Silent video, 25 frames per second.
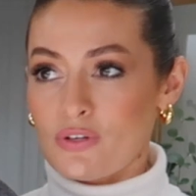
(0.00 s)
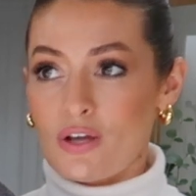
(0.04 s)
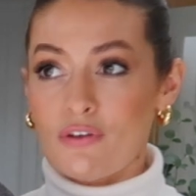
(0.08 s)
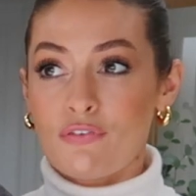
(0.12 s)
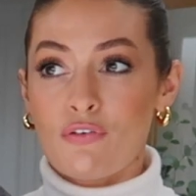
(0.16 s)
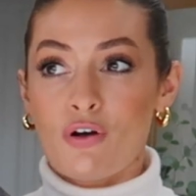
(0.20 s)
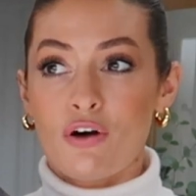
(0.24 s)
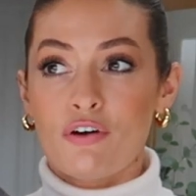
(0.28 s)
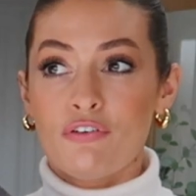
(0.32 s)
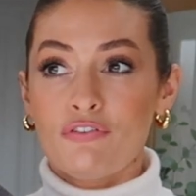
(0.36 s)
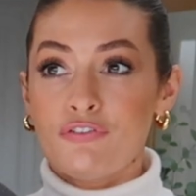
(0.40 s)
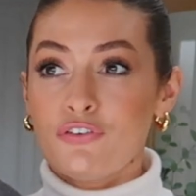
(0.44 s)
I've
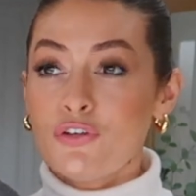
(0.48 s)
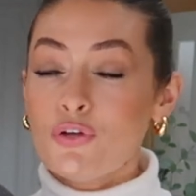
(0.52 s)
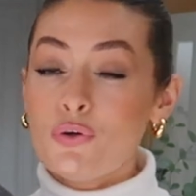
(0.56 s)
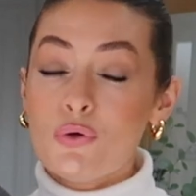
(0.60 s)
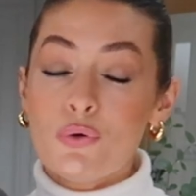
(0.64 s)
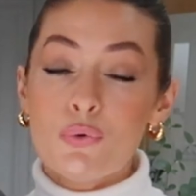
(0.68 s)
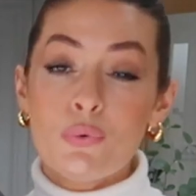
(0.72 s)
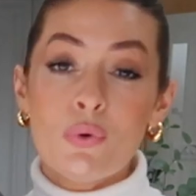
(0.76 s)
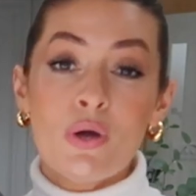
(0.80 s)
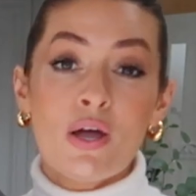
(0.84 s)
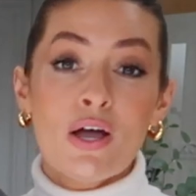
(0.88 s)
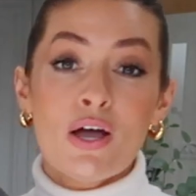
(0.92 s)
got a
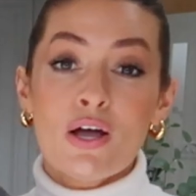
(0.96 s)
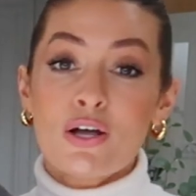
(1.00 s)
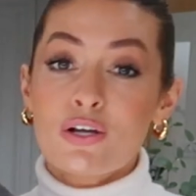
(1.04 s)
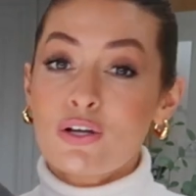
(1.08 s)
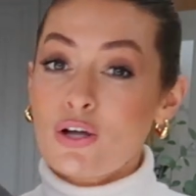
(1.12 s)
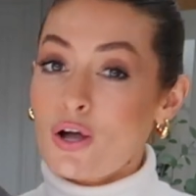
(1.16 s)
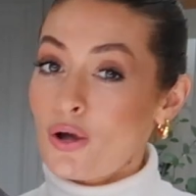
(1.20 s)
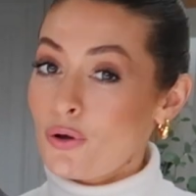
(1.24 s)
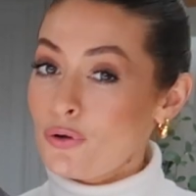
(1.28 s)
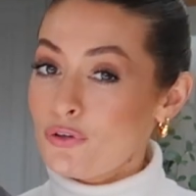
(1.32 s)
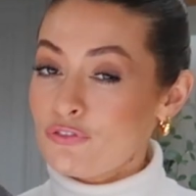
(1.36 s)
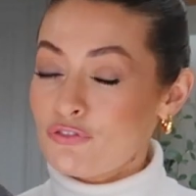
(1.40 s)
few
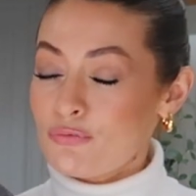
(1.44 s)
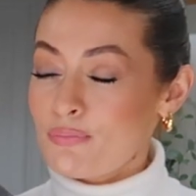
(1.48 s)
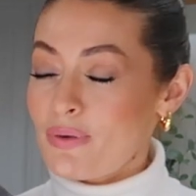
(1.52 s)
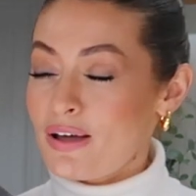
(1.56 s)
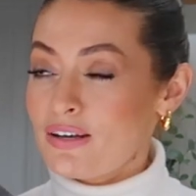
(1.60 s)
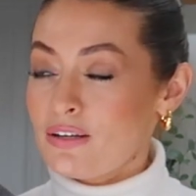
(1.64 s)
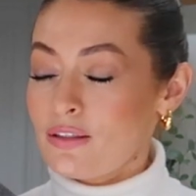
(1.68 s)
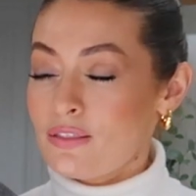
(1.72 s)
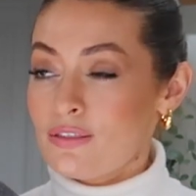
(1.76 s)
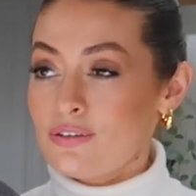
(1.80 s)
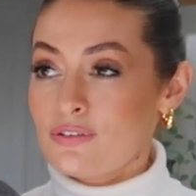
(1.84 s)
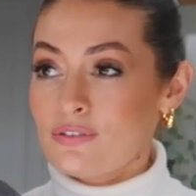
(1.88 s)
coats from
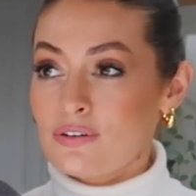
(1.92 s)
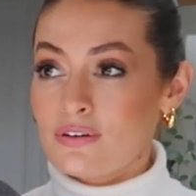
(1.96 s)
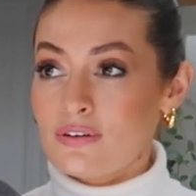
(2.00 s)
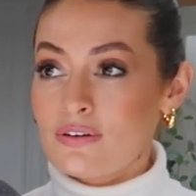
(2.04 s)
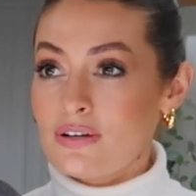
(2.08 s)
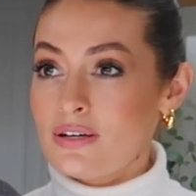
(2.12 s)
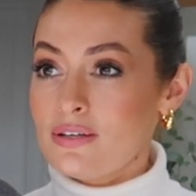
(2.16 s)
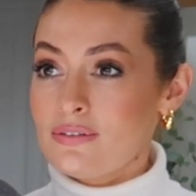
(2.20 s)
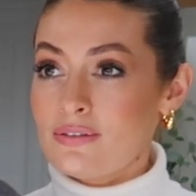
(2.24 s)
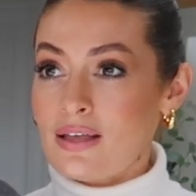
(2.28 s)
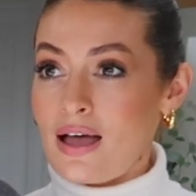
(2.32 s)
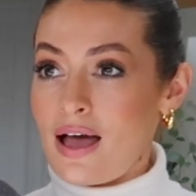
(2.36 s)
And Other
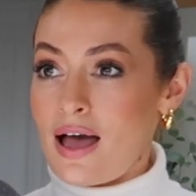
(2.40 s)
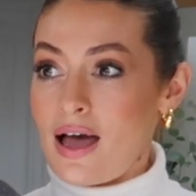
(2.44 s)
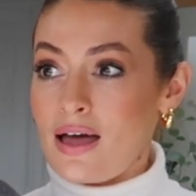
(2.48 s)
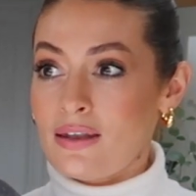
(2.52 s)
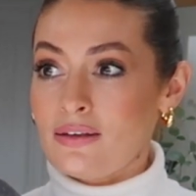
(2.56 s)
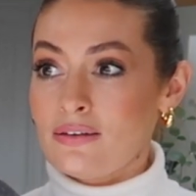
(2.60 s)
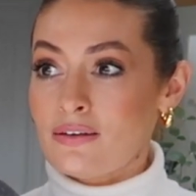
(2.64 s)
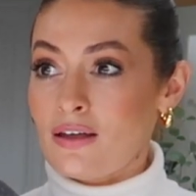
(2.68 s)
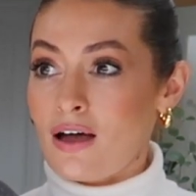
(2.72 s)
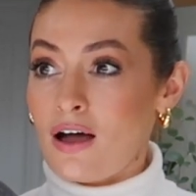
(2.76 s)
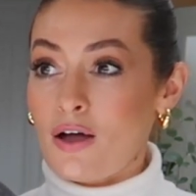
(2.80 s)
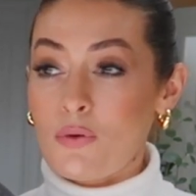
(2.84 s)
Stories
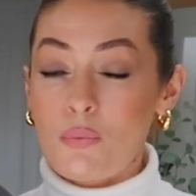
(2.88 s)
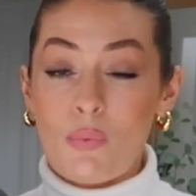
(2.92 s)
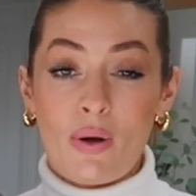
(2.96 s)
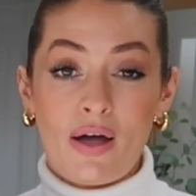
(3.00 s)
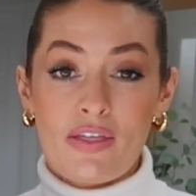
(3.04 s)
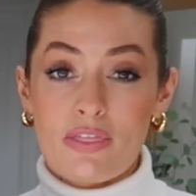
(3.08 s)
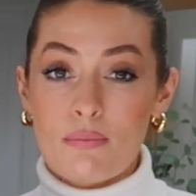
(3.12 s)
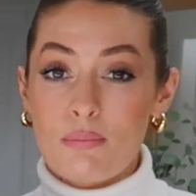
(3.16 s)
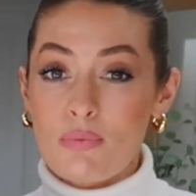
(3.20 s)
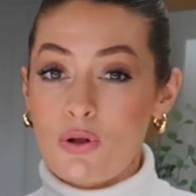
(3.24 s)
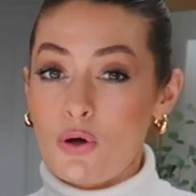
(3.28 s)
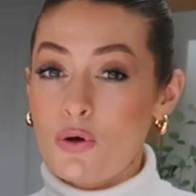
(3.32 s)
and I
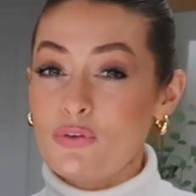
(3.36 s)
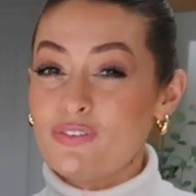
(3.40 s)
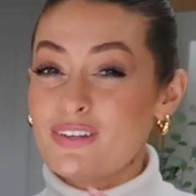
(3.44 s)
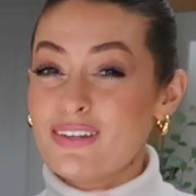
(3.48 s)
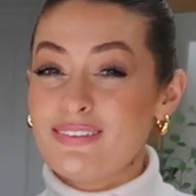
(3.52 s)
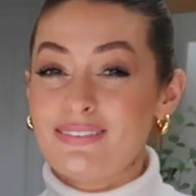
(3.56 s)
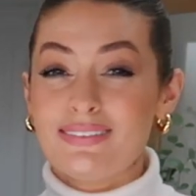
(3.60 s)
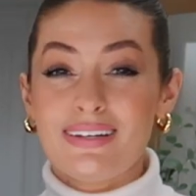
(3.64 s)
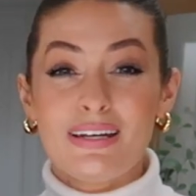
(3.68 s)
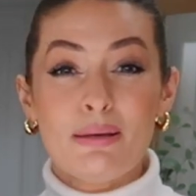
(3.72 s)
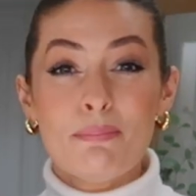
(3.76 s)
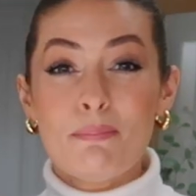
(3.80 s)
wear them loads. They're
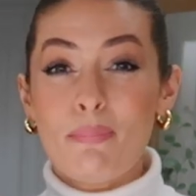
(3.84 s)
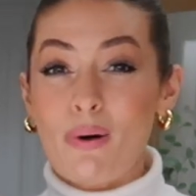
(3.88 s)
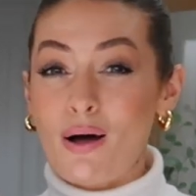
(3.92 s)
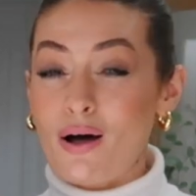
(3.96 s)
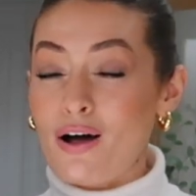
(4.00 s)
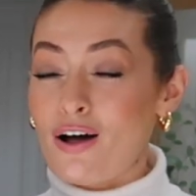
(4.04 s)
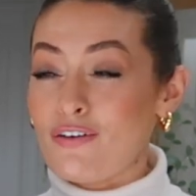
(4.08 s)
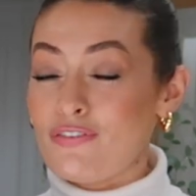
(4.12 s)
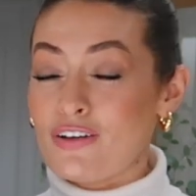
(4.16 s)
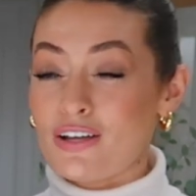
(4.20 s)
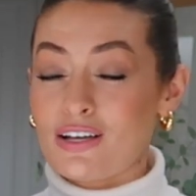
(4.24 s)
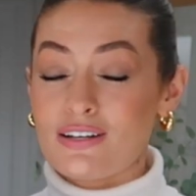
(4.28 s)
still in
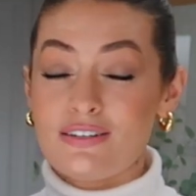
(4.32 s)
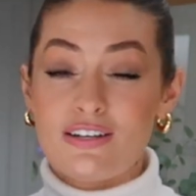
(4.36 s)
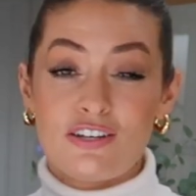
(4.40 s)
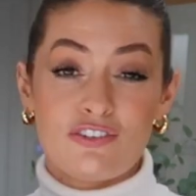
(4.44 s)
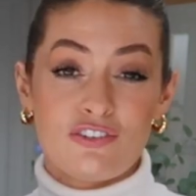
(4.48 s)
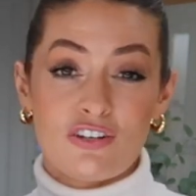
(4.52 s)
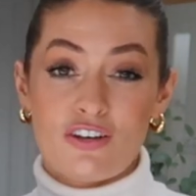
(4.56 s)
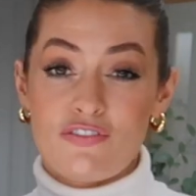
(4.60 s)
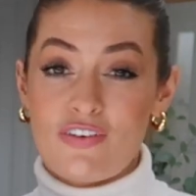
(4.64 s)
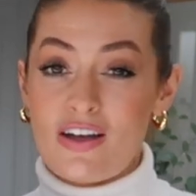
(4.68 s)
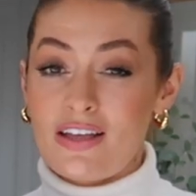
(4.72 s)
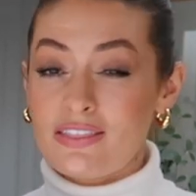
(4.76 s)
perfect
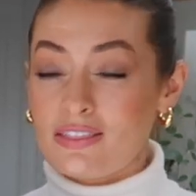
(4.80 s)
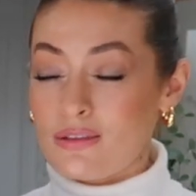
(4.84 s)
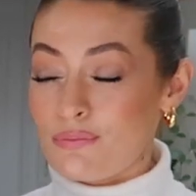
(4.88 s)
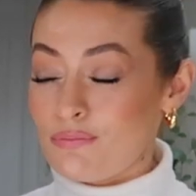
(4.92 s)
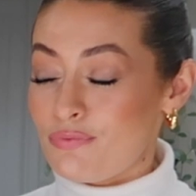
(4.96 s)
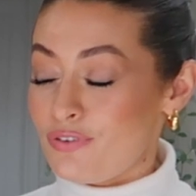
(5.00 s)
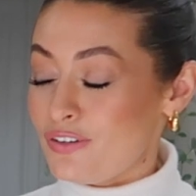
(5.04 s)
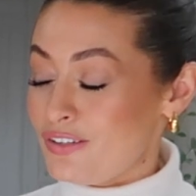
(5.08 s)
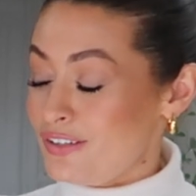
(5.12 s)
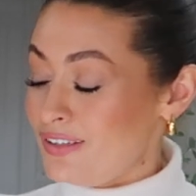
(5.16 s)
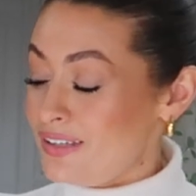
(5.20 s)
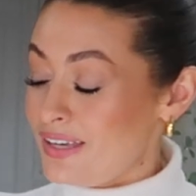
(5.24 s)
condition. I've had them
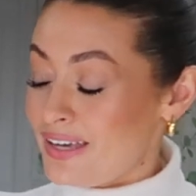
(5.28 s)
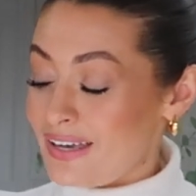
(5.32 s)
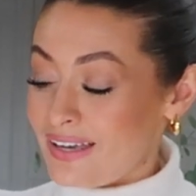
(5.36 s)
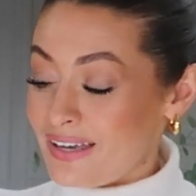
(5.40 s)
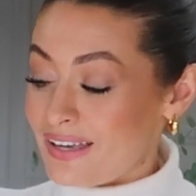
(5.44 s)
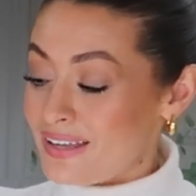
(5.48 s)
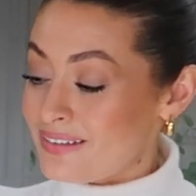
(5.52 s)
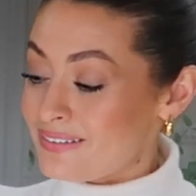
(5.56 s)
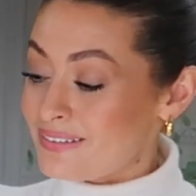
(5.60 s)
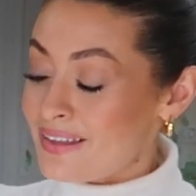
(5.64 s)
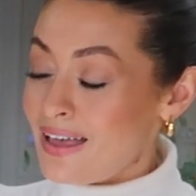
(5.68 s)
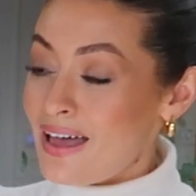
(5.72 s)
for
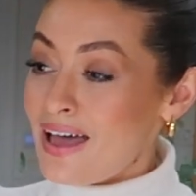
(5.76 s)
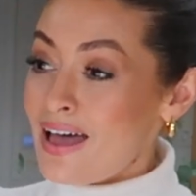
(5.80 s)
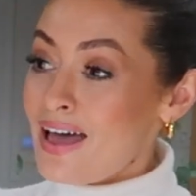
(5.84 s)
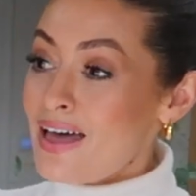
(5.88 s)
years.